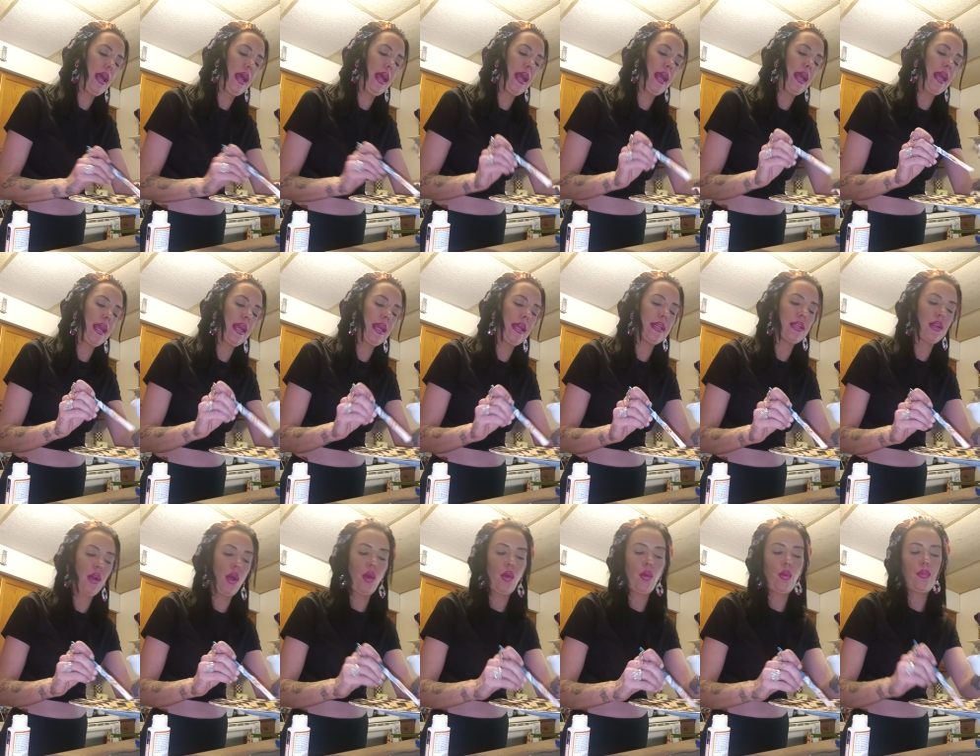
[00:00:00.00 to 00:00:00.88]

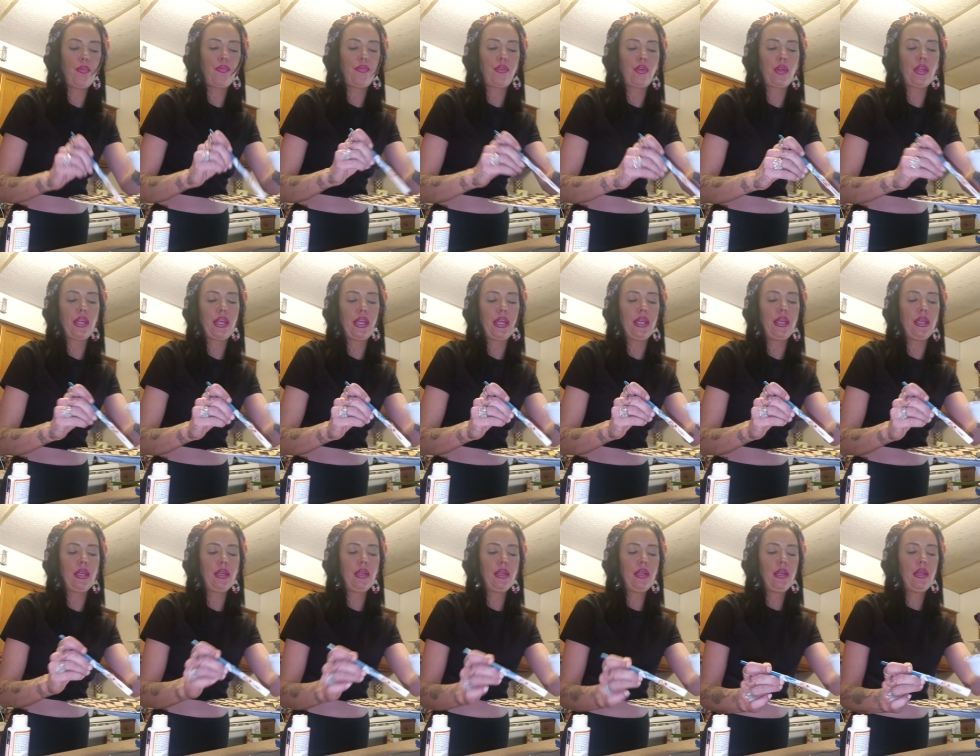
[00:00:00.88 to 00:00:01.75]
and hopefully